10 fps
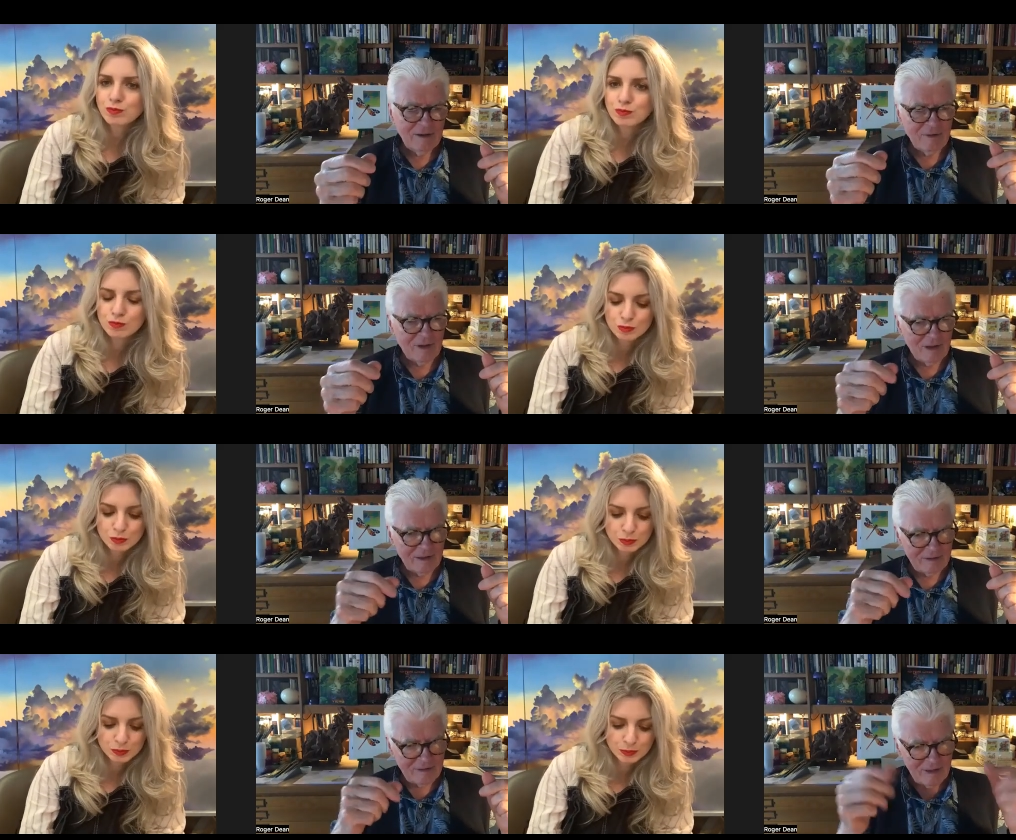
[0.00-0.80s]
Speaker 1: with
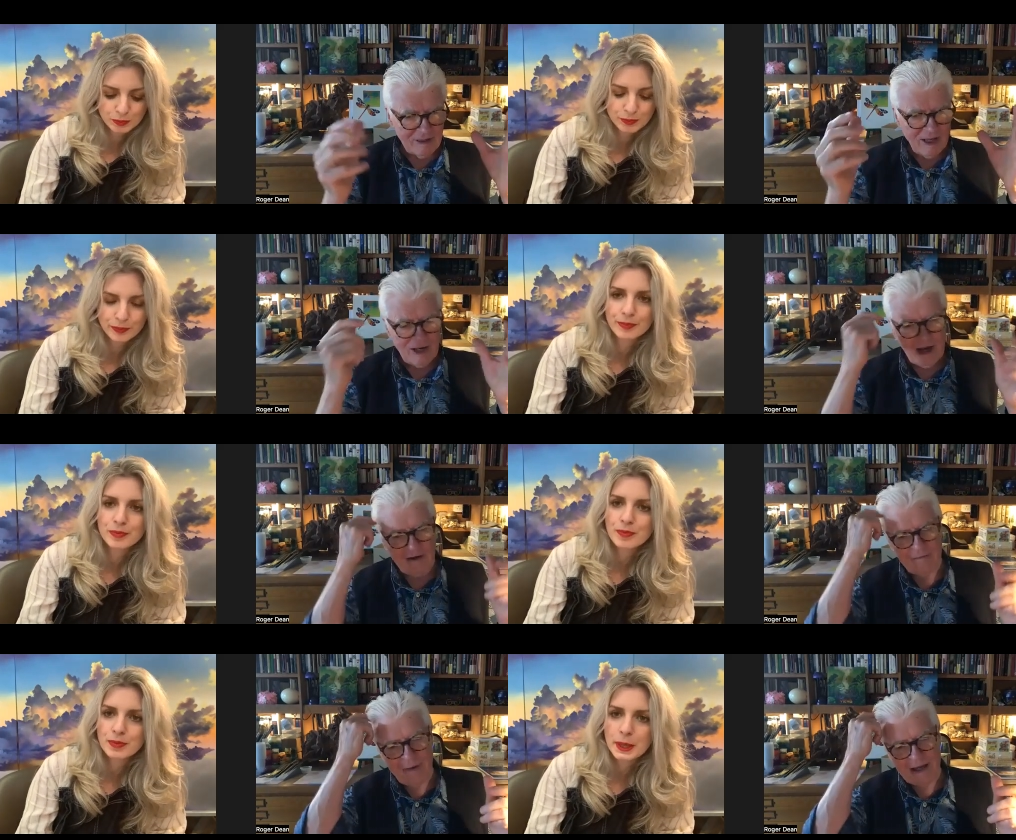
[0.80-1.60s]
a,
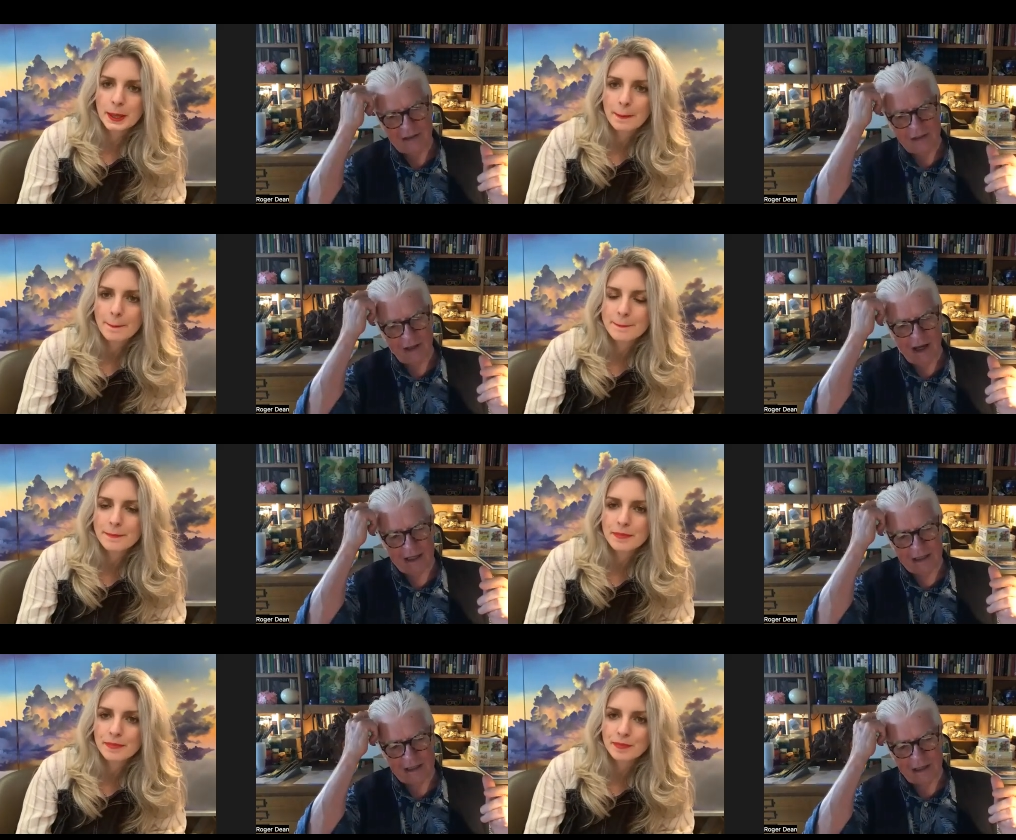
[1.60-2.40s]
enough pencil
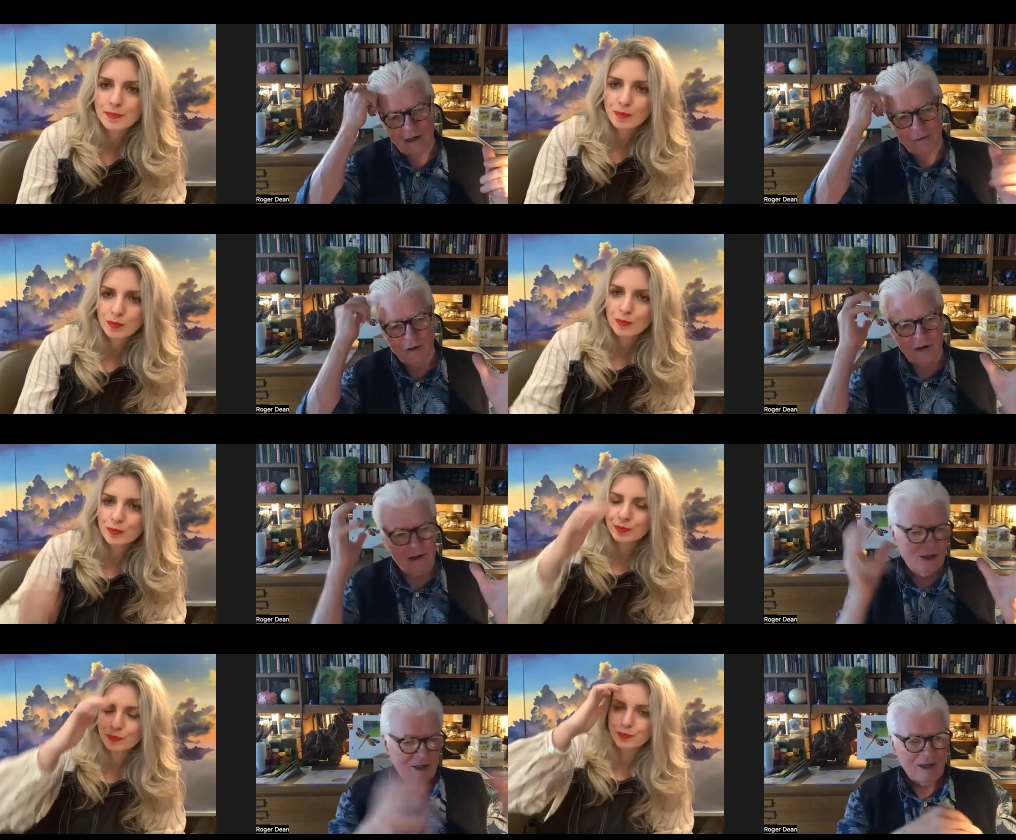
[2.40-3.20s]
lines to know what
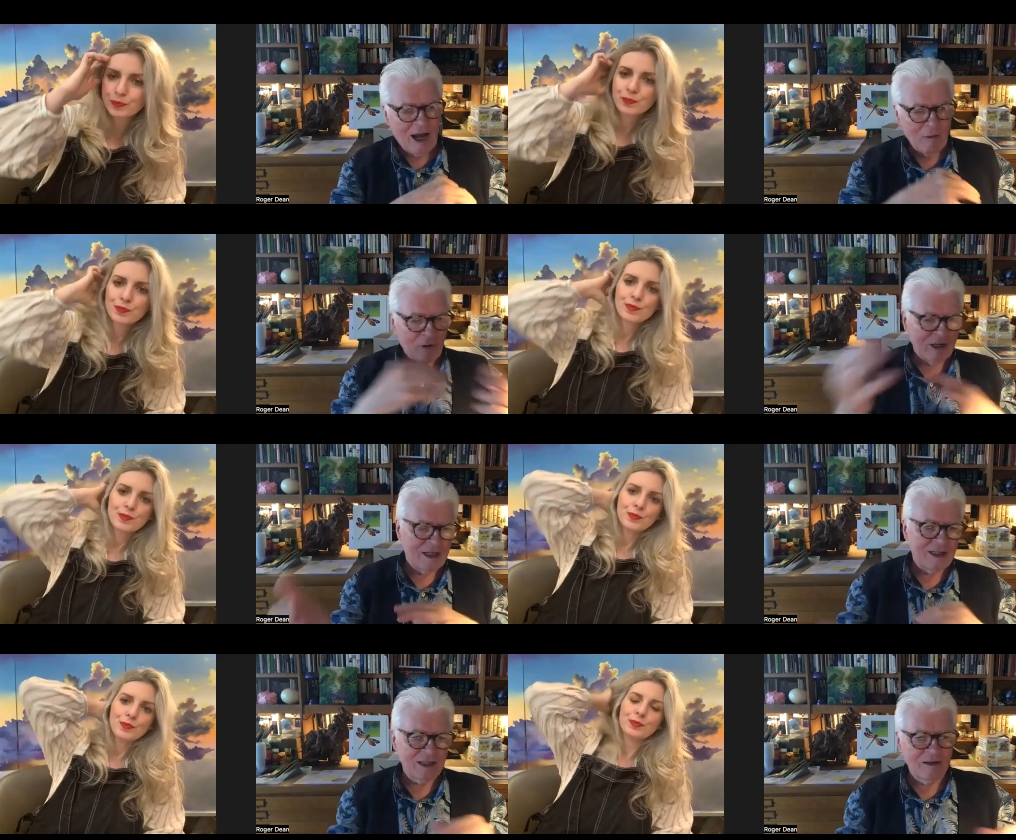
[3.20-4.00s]
I
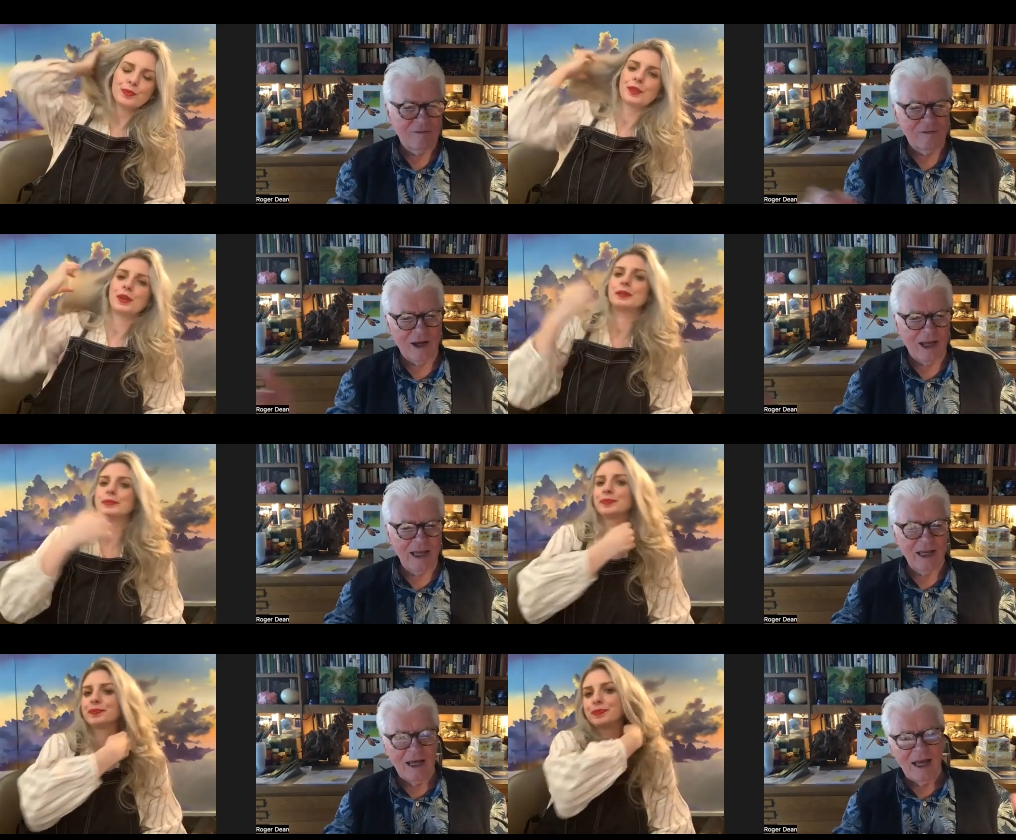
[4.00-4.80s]
wanted it to
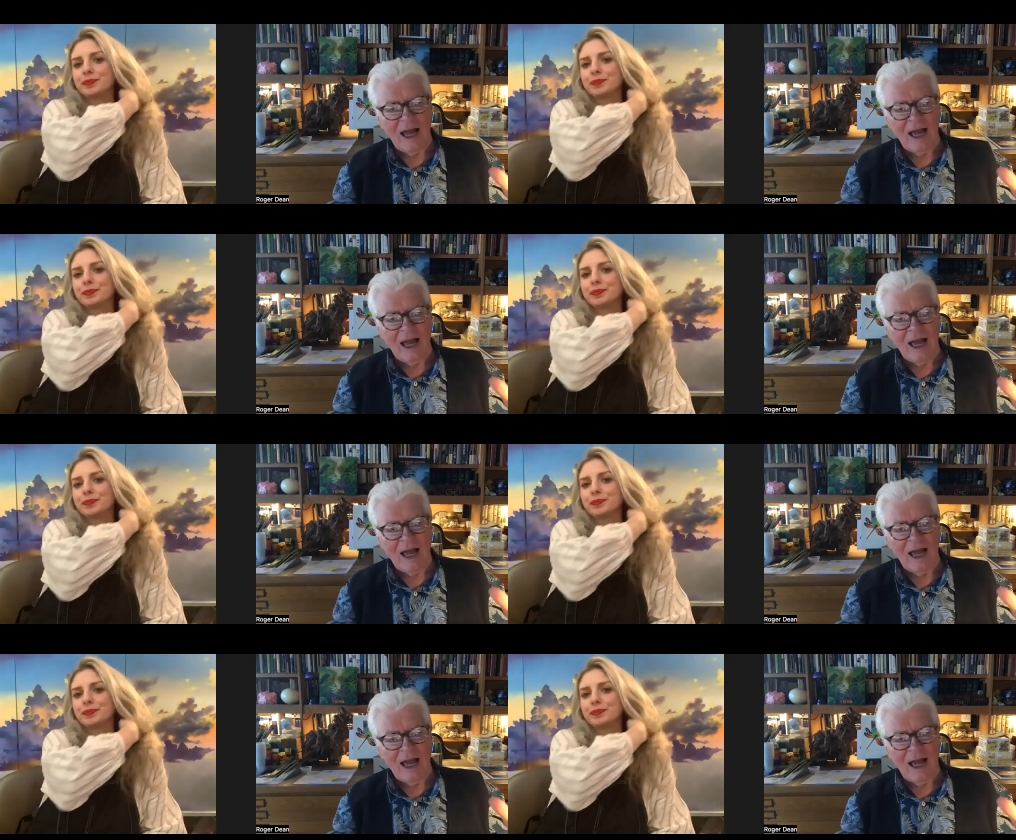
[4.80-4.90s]
convey,